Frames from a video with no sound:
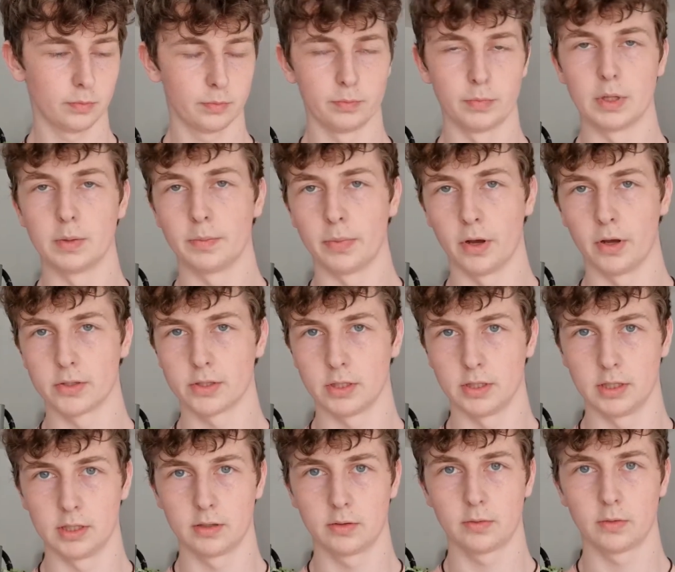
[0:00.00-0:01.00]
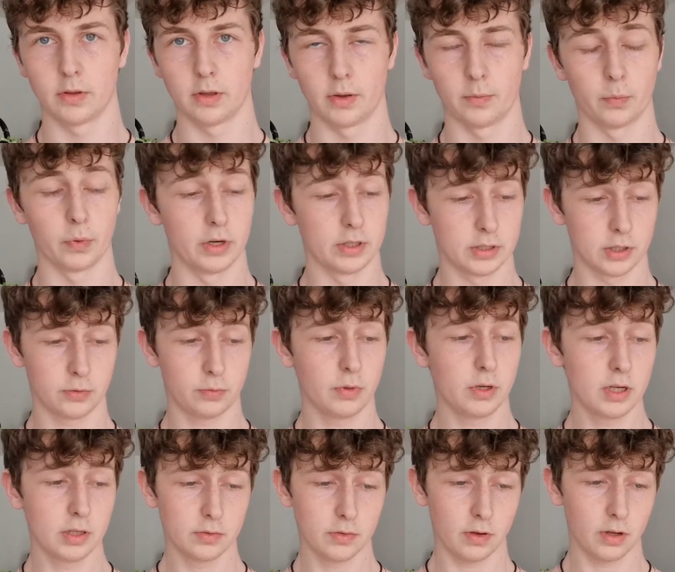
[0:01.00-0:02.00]
me personally, when it's a
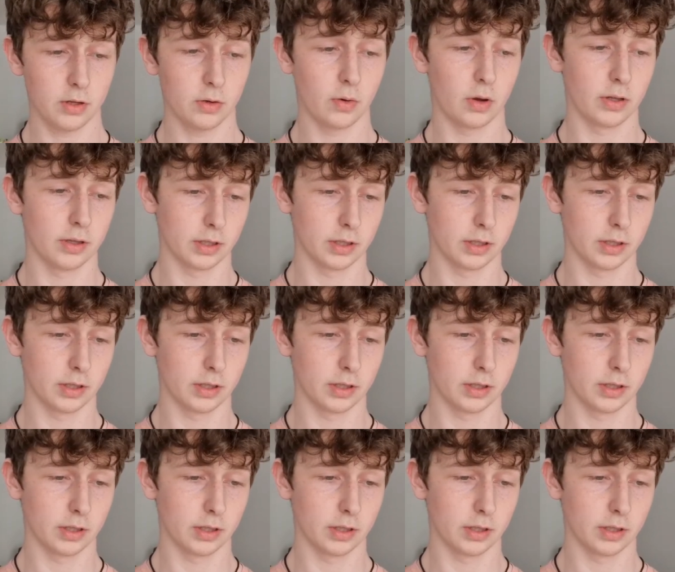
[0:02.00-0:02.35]
3D file,